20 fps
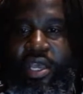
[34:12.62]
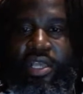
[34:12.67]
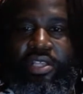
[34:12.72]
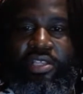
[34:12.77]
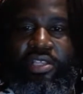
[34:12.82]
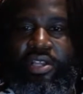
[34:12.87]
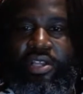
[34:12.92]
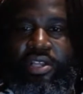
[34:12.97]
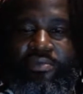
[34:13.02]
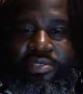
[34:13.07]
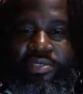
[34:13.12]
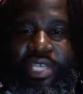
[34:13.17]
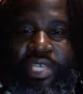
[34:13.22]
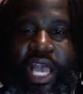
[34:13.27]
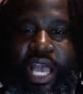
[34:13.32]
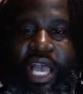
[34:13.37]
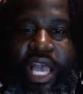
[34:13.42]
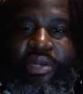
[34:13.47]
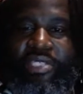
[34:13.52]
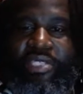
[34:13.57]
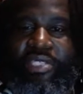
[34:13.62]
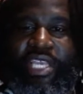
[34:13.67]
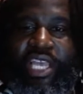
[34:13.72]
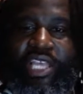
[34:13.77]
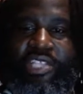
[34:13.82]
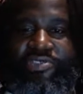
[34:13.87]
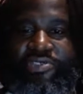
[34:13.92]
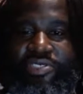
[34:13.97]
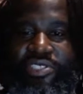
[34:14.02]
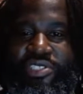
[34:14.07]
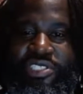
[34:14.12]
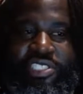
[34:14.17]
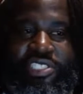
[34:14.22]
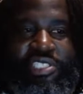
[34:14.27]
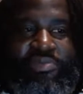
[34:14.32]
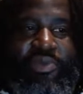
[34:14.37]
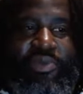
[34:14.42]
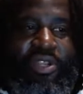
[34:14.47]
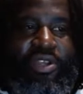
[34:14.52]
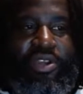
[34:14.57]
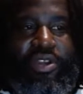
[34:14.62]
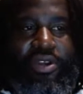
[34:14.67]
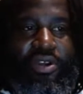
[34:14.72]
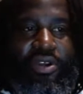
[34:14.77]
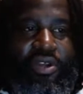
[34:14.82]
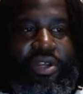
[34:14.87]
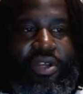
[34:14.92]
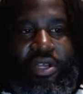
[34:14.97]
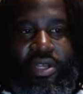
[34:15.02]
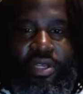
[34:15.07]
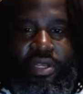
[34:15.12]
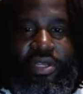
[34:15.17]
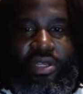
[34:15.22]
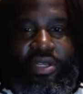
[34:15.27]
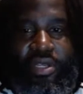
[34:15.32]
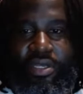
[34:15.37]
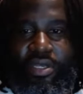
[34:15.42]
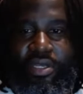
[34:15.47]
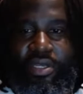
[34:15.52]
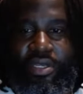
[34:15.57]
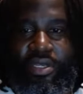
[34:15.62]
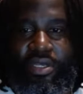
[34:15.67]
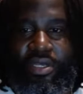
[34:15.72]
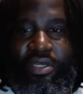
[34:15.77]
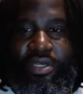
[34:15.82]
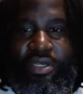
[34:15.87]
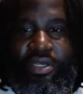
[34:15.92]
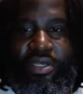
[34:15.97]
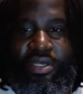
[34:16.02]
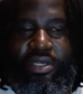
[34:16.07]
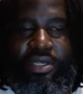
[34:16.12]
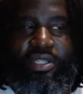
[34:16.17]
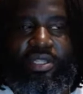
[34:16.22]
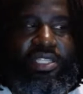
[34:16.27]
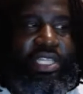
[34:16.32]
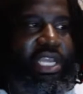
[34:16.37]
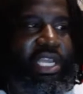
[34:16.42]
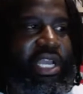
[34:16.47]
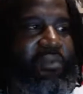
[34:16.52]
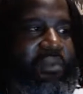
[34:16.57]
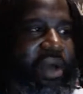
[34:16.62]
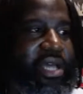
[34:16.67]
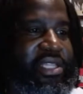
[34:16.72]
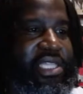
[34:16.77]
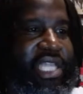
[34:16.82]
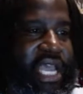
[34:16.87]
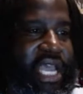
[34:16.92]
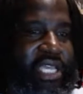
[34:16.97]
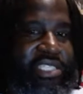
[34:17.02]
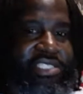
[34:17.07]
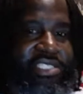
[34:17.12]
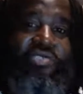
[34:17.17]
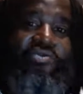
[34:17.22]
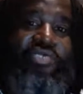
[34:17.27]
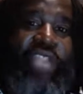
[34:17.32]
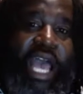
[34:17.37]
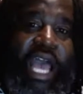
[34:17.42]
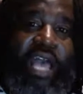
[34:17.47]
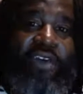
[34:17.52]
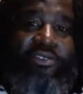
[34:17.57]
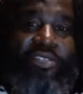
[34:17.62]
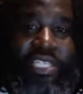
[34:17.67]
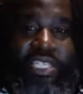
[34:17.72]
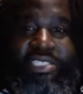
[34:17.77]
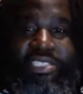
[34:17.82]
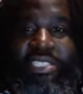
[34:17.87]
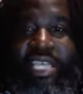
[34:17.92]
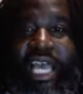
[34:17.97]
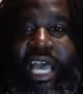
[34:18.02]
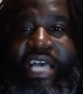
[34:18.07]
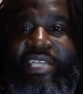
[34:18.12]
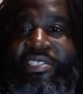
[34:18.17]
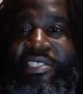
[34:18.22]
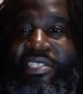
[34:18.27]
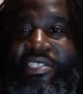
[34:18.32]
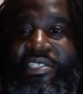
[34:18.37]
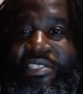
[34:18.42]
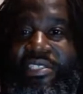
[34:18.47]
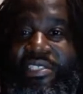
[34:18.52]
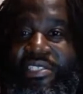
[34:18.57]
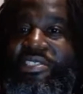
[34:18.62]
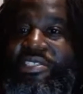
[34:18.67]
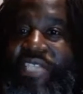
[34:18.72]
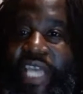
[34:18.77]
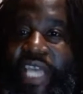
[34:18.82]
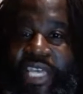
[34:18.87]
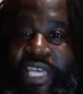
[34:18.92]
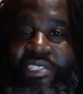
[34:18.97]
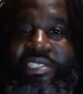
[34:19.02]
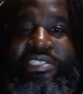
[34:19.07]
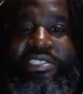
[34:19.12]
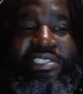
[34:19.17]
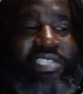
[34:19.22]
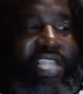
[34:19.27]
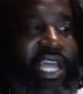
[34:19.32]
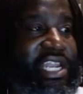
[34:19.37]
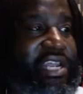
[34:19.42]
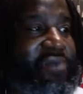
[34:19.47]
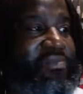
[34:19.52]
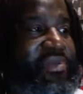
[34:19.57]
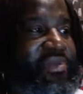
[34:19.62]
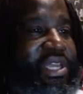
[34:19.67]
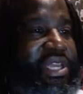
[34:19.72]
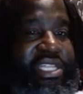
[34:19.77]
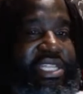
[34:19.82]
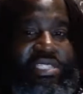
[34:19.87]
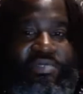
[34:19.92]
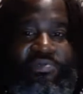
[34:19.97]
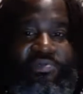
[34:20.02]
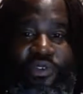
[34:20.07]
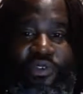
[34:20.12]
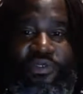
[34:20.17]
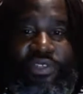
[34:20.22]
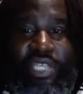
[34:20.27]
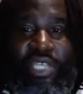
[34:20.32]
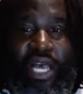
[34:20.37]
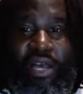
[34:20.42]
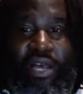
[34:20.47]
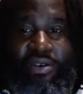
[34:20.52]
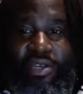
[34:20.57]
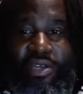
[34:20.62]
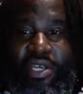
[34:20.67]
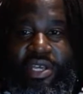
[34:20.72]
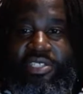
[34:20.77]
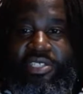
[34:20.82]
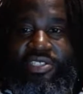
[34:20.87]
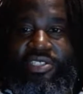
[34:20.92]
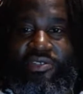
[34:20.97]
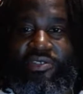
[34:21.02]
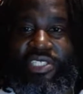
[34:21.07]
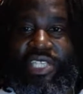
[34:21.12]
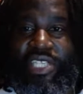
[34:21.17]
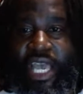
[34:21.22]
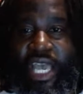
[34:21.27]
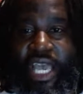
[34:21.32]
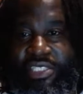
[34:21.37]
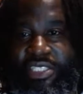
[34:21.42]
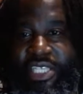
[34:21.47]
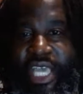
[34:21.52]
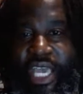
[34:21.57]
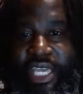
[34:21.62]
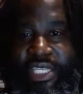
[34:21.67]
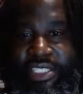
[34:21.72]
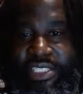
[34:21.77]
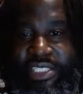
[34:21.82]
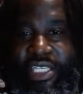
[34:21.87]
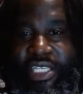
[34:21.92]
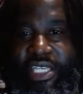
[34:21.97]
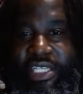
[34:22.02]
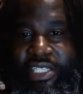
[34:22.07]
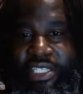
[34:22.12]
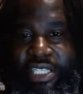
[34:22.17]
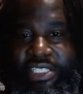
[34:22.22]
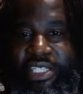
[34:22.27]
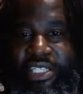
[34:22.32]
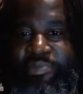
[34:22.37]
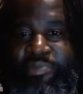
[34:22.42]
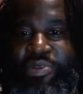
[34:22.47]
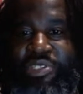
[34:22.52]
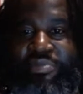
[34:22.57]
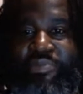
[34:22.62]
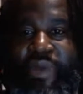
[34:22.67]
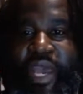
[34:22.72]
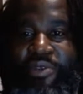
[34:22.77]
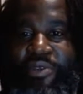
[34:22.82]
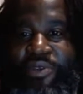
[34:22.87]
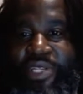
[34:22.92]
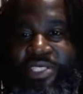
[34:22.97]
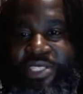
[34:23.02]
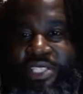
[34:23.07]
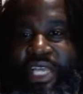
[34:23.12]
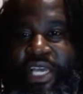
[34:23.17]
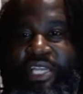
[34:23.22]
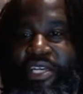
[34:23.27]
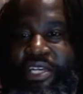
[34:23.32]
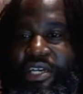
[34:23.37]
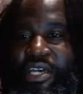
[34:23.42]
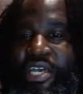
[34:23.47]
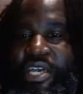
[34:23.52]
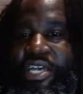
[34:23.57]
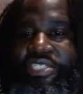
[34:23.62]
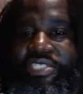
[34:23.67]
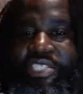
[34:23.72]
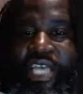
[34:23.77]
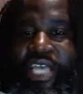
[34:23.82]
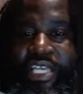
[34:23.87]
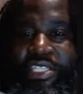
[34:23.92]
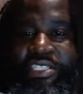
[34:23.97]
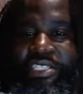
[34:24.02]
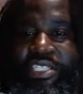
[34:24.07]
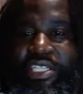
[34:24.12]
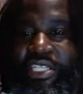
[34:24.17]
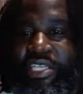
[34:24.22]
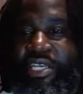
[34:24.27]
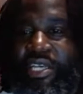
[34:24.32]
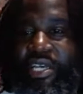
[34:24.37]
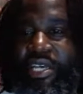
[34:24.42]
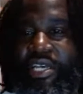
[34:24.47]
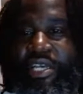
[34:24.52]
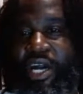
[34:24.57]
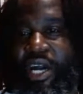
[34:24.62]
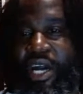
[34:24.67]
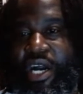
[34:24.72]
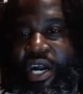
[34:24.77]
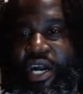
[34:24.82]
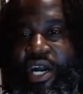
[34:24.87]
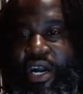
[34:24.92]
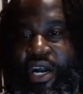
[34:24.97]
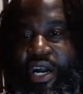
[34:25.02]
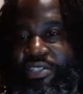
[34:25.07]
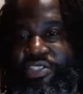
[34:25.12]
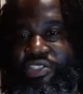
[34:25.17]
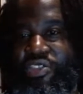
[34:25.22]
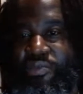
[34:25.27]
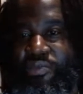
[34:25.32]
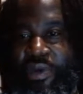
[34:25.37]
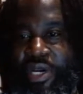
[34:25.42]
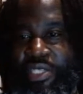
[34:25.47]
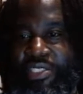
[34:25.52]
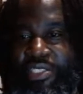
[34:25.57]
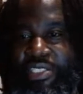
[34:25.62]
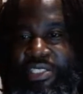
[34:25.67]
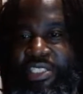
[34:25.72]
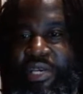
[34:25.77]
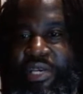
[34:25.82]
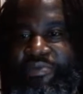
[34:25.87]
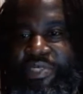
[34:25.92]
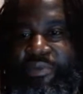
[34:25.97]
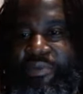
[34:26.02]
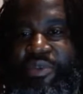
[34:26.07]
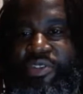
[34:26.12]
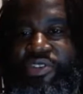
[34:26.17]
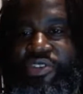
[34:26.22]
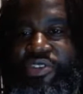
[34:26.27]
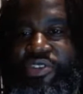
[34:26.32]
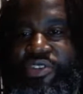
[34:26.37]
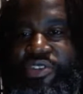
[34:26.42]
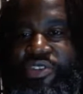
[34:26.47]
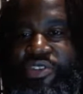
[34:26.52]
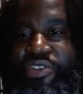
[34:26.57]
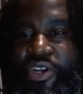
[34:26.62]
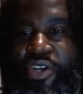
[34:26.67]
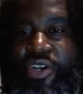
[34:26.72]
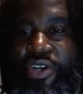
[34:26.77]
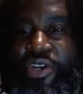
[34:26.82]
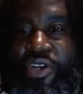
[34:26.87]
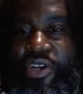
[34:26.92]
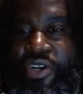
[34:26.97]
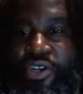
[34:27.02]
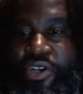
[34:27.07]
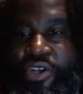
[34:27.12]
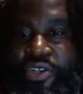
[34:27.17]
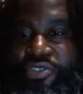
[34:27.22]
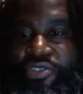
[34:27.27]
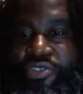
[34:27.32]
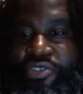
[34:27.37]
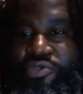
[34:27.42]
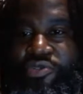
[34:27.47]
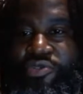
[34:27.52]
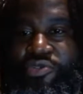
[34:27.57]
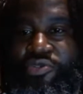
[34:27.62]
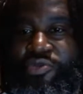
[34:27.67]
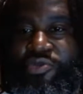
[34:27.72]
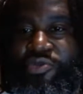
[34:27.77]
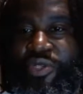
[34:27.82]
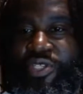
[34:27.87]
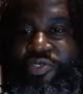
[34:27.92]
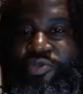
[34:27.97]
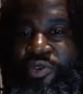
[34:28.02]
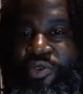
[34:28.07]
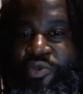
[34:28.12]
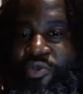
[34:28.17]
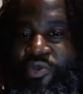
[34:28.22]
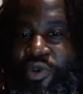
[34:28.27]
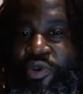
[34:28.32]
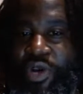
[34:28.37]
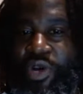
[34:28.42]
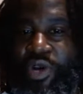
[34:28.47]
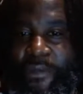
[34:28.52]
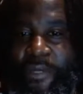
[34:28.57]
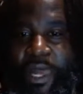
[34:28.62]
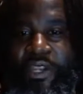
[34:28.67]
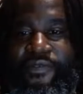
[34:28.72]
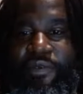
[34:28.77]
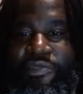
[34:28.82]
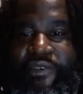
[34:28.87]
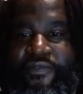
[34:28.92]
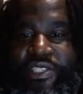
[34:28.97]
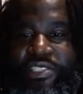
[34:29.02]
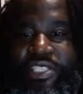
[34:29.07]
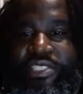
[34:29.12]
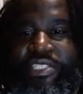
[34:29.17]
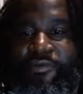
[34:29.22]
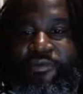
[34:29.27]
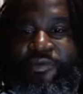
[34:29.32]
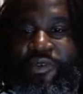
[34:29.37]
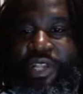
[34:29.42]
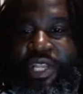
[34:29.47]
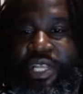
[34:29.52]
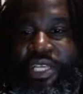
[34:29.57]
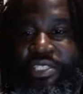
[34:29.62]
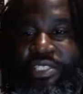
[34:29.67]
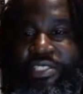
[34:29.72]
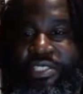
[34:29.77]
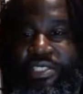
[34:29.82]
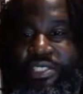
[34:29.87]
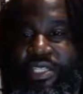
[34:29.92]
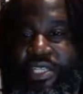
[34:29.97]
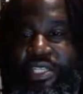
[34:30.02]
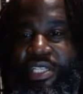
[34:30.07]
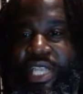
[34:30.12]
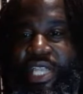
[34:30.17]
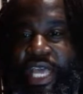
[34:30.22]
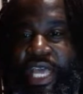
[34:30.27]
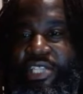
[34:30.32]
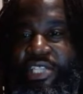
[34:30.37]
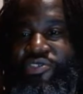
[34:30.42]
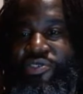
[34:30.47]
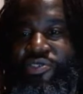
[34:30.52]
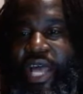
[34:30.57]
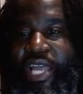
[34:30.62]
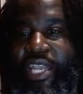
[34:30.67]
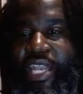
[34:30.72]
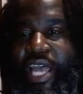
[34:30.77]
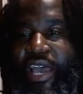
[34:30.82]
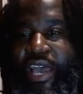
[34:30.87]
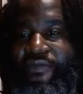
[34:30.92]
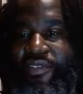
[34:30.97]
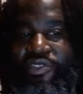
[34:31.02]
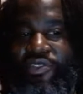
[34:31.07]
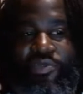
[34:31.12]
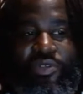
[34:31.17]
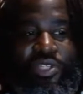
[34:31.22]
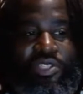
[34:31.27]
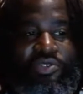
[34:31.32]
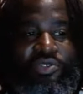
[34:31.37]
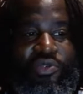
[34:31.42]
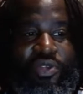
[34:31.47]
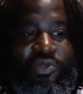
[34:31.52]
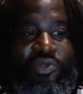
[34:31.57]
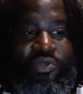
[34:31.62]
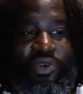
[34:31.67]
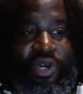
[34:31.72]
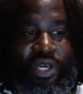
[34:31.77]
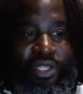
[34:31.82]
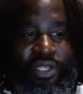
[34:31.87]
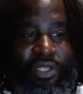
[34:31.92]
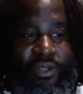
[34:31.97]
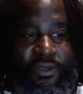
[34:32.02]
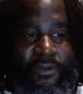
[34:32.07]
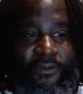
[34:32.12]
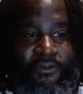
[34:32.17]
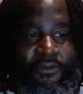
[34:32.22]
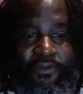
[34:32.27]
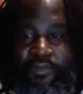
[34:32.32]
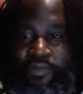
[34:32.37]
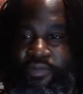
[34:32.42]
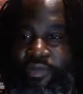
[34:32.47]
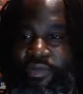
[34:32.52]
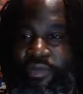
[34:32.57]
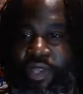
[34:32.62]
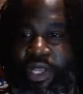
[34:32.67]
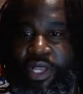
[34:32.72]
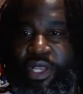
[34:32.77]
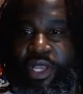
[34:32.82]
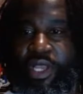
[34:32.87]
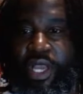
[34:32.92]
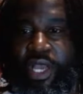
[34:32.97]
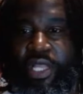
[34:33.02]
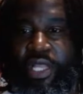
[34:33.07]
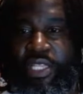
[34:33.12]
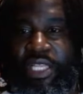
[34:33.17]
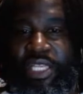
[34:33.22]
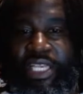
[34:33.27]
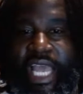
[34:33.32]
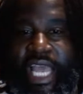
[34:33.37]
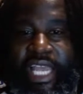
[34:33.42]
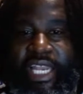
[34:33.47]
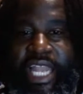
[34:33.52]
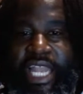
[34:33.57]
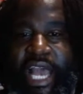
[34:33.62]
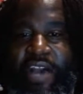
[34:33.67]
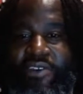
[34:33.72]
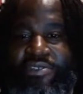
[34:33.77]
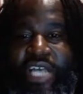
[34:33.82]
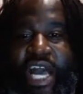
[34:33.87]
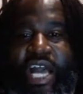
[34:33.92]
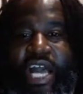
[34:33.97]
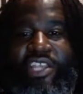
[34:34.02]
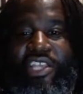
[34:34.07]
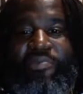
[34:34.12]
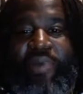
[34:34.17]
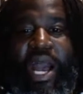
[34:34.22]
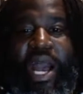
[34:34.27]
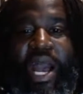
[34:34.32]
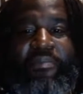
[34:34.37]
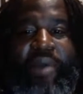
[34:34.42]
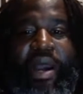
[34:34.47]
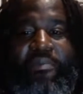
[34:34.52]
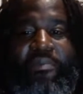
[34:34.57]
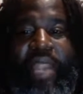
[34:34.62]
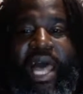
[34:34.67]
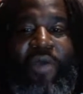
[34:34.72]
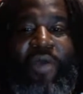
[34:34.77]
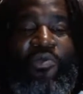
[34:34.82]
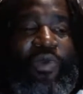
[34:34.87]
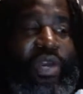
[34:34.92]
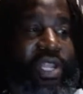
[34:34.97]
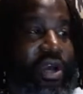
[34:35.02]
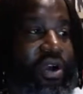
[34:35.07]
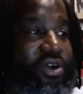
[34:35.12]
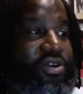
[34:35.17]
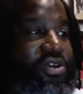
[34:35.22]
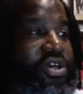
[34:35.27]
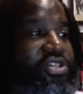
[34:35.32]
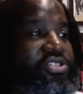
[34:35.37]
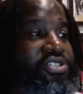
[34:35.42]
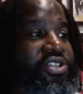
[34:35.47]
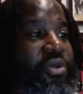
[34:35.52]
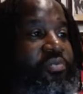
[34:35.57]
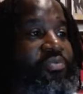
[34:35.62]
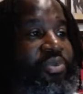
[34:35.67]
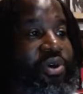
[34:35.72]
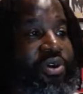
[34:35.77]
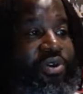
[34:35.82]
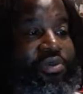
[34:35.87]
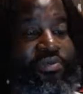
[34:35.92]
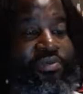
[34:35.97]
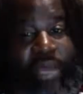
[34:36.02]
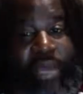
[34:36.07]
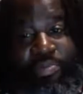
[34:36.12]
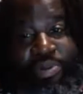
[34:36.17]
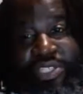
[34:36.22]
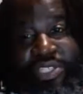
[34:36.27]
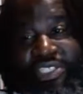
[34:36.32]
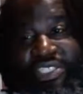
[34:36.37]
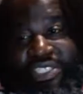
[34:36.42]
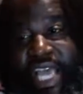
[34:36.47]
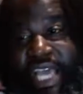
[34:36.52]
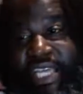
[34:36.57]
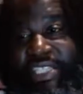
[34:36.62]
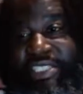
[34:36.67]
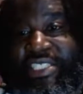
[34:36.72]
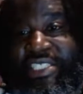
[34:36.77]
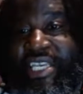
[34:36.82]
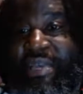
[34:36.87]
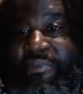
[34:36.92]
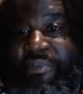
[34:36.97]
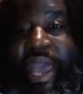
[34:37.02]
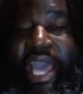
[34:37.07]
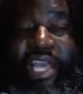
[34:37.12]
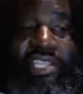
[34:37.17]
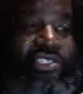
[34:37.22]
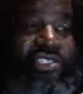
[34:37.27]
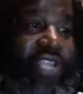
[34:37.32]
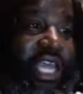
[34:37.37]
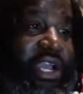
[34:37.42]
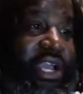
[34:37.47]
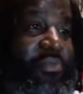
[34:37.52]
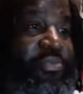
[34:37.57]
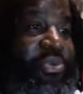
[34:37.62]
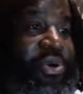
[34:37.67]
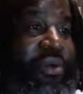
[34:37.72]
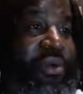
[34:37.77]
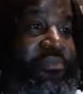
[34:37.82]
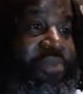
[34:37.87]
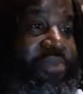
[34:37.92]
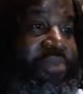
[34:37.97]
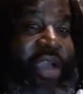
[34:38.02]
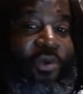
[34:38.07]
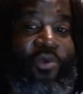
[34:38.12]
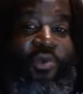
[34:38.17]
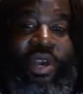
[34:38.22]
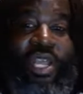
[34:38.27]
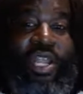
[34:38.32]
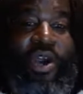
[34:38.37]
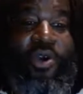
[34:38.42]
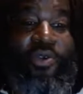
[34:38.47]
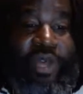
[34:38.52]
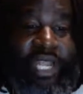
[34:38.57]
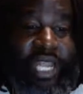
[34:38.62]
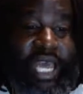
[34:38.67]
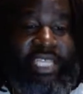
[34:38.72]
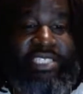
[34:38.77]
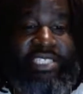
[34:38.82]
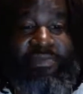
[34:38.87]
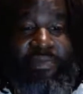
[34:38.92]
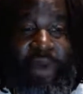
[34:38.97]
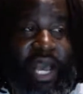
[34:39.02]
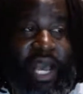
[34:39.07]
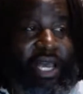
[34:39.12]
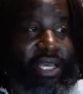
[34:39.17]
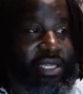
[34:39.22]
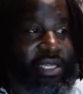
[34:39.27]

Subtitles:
you know what I'm saying? How much interest has just been occurring. Think about that. So now Disney has to change this slate up and get these movies out. So Shang-Chi, Disney pushed back the release date of Shang-Chi 2 months to September 3rd, 2021. The film was previously set release date July 9th for 2021. The date now is occupied by Black Widow. So boom, they pushed Shang-Chi back so they could put Black Widow in that spot,